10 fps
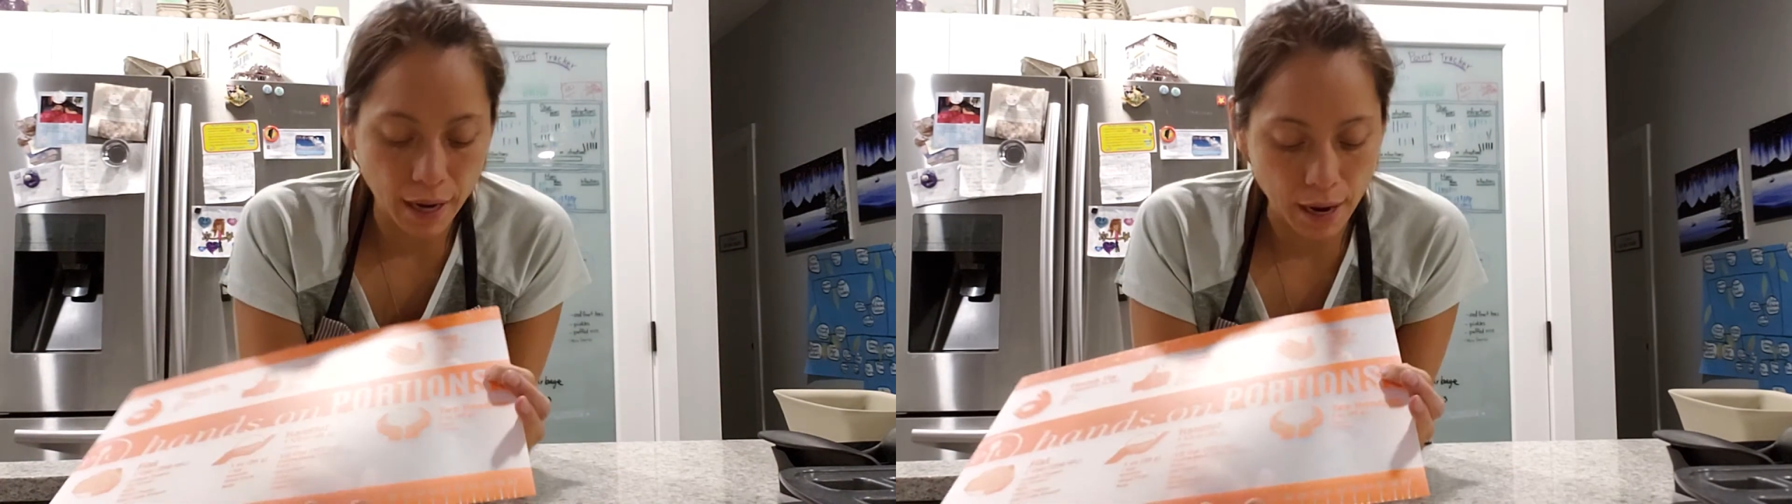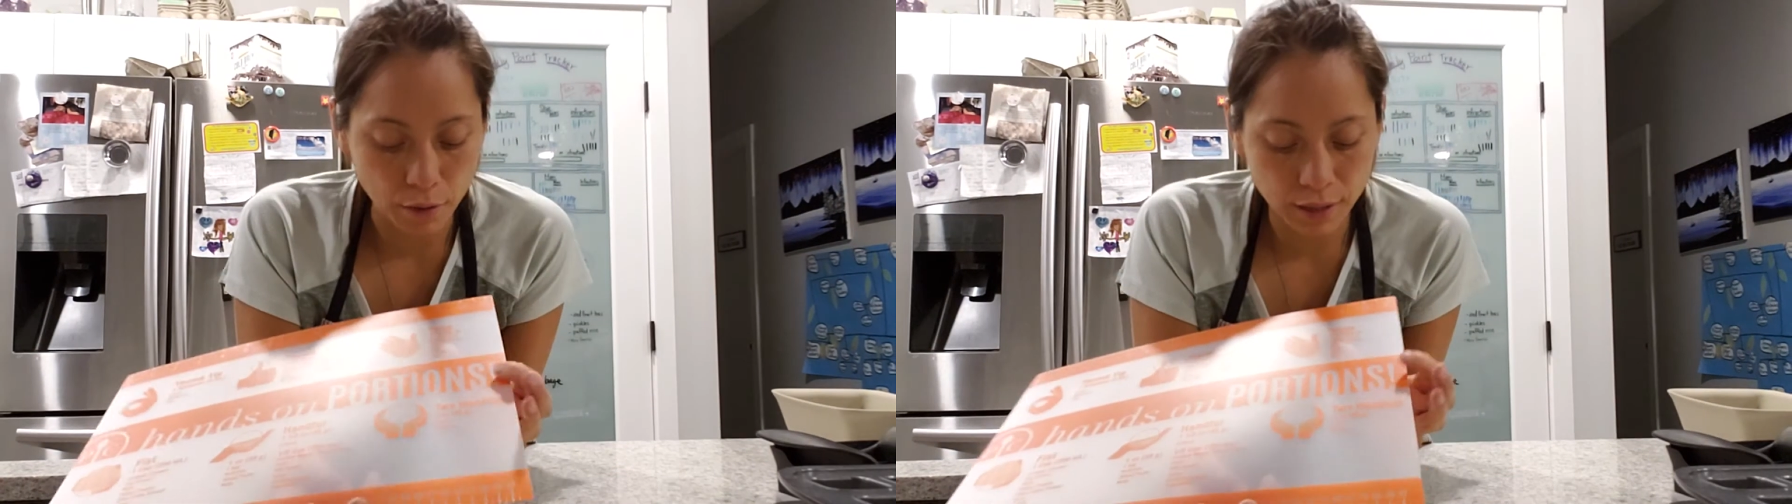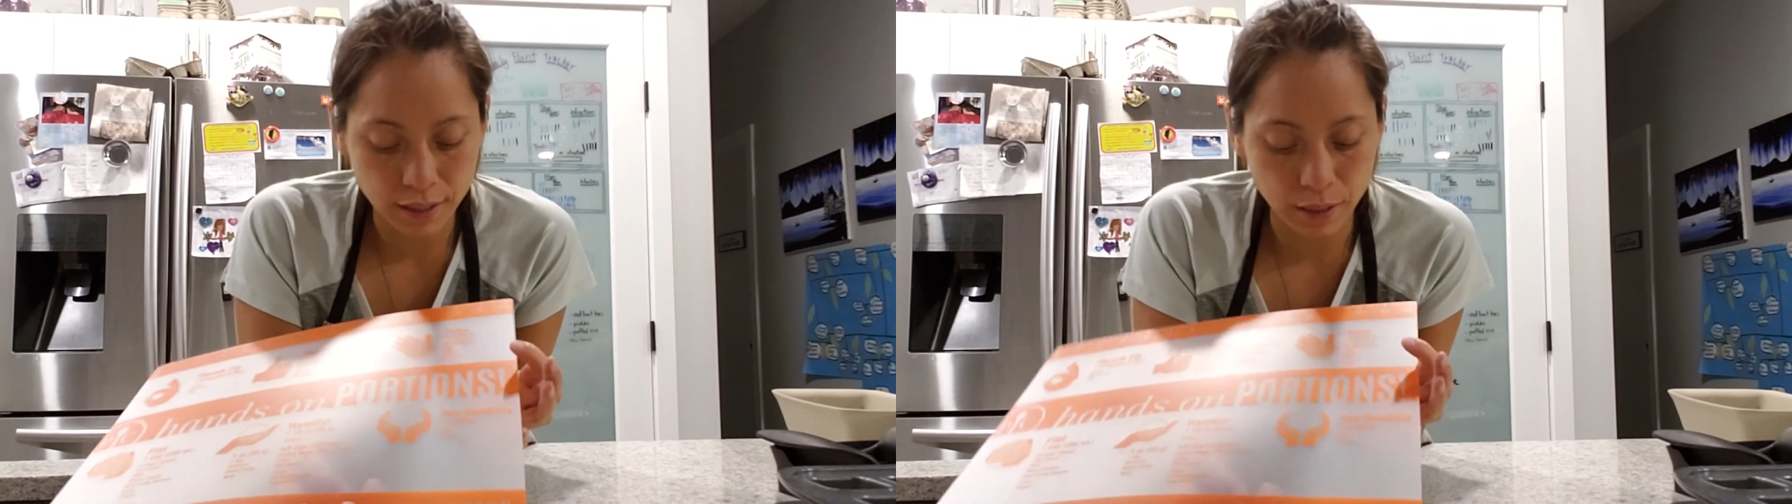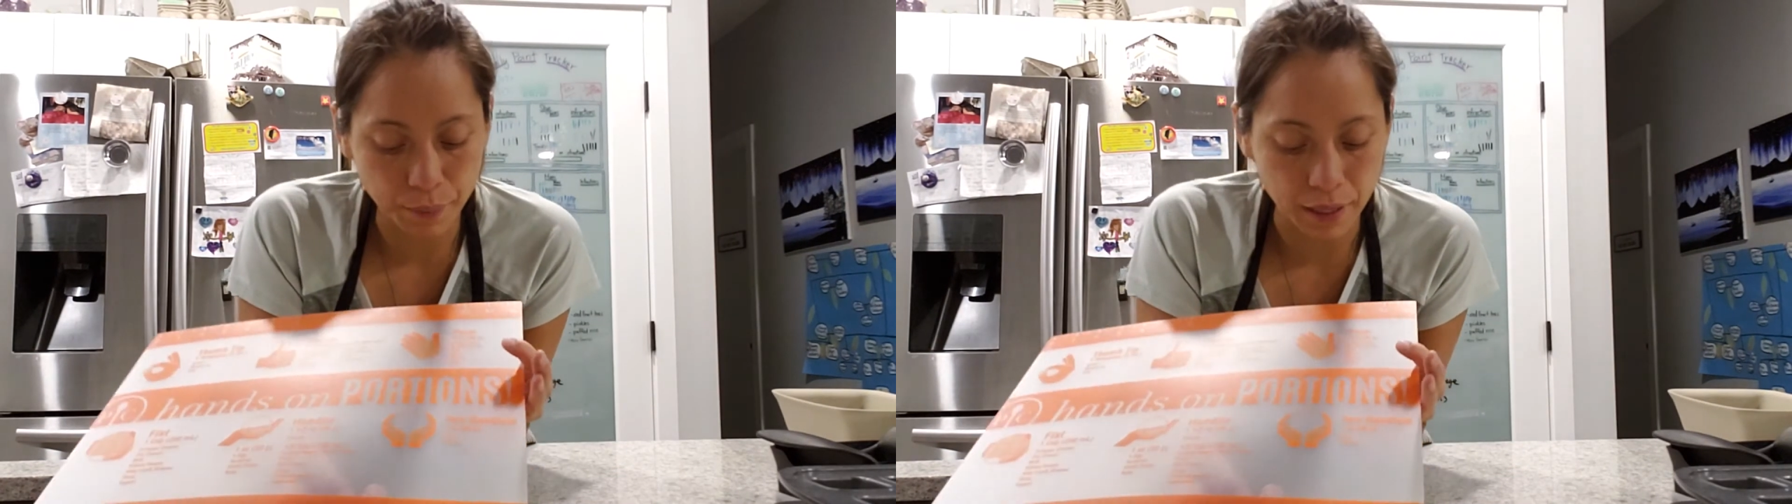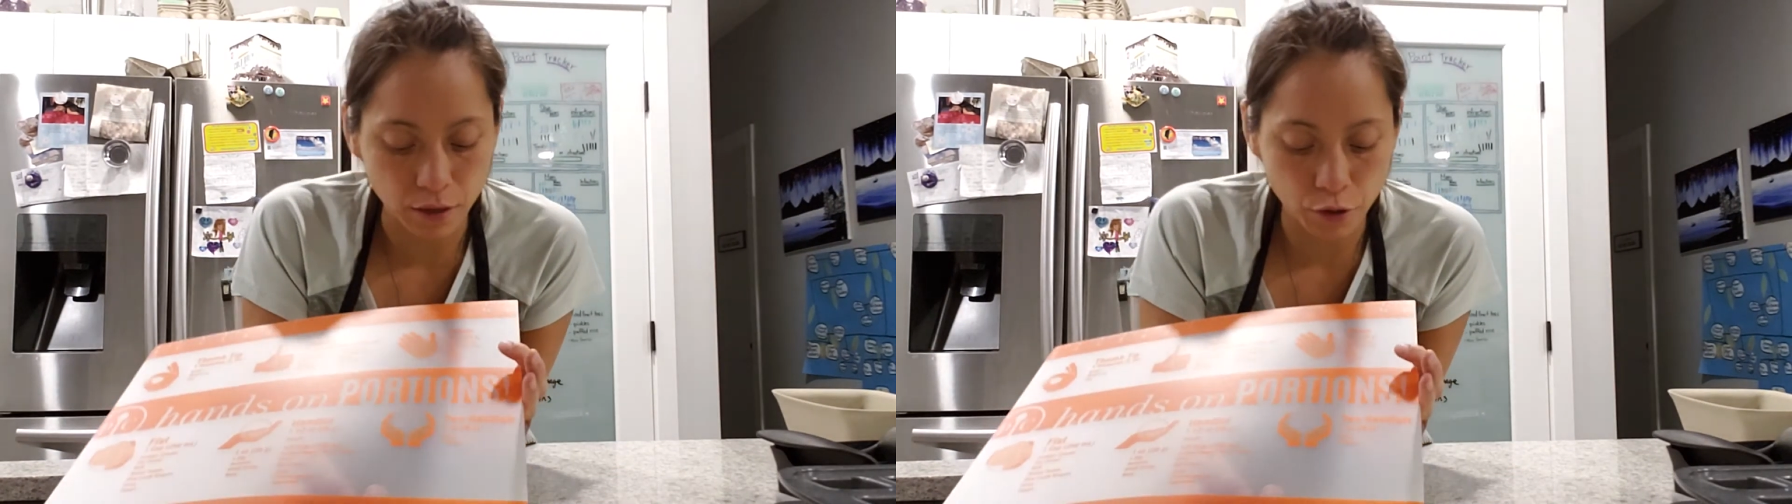ounces
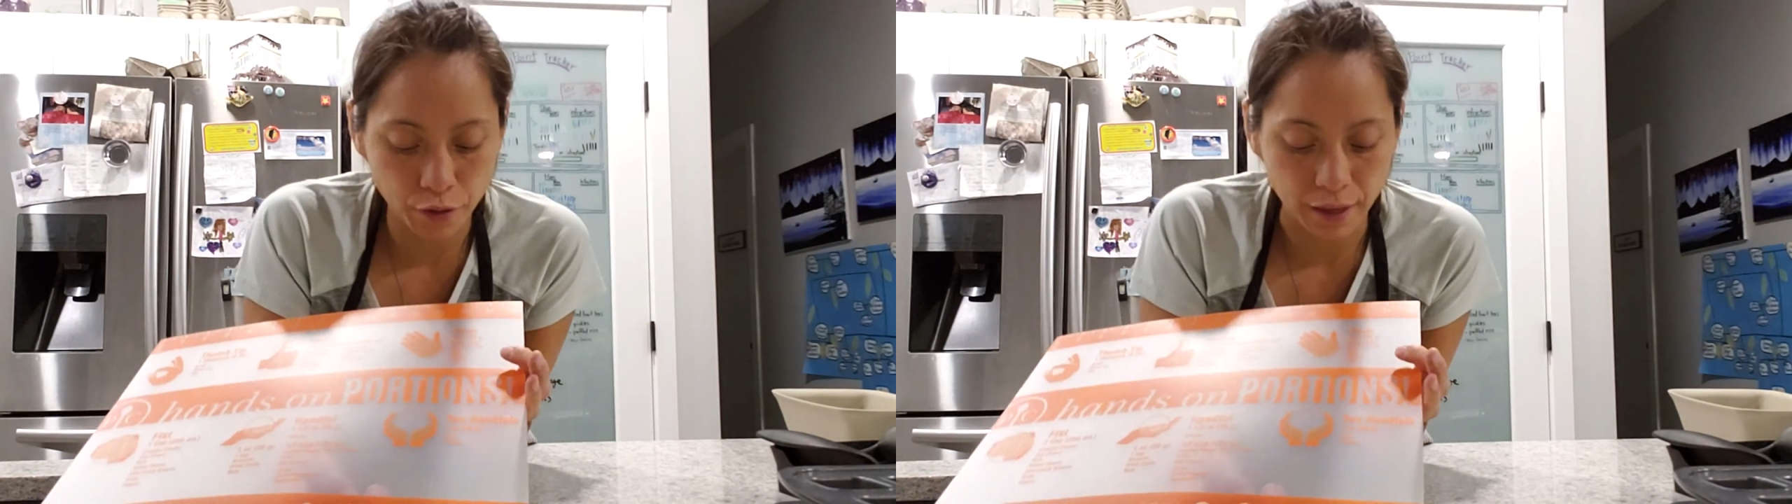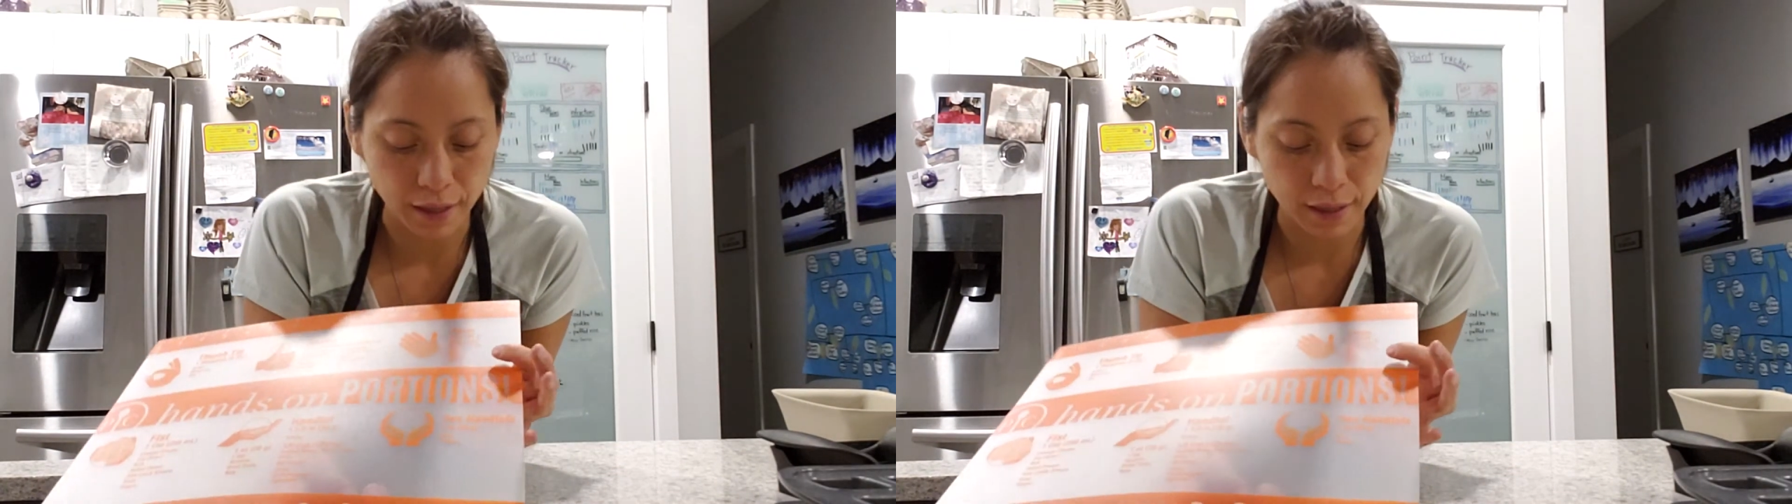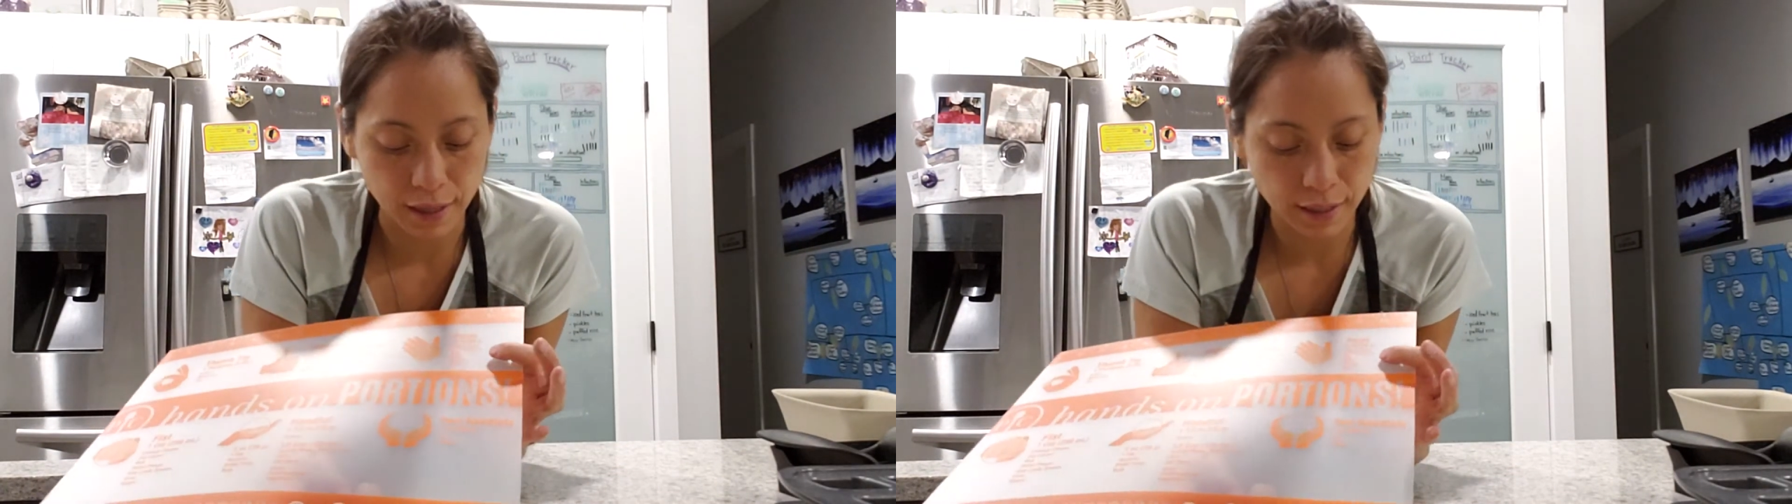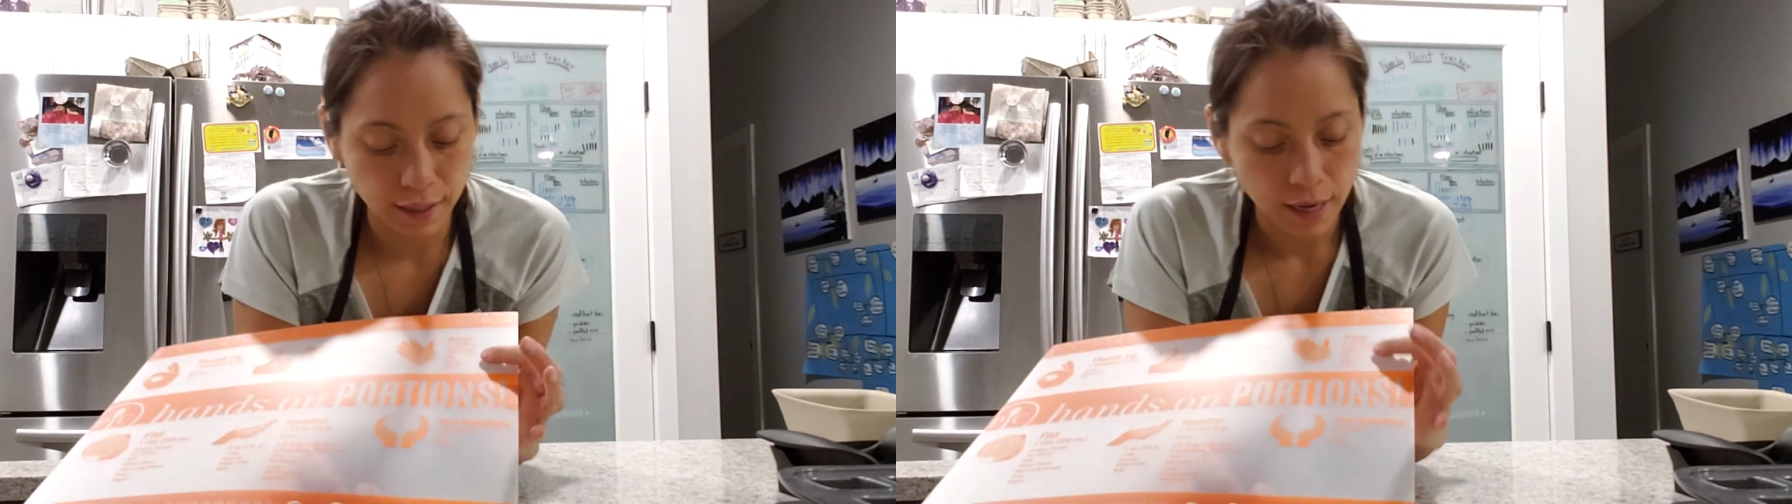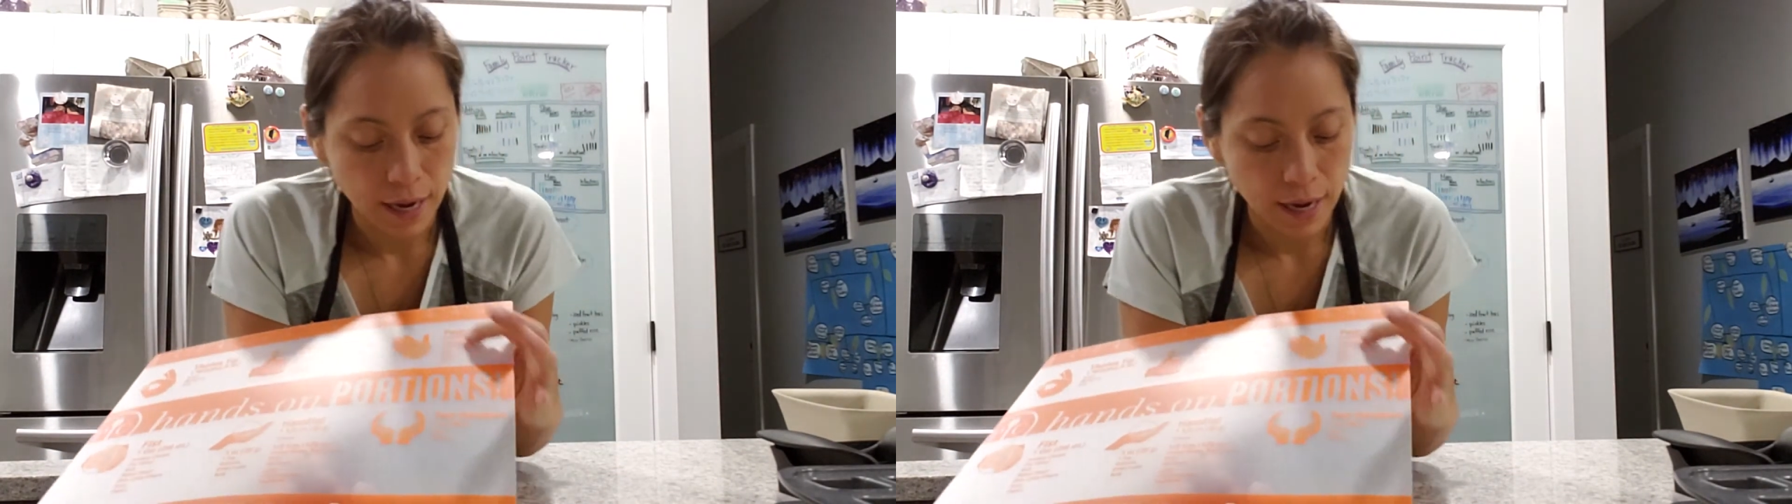depending on thickness.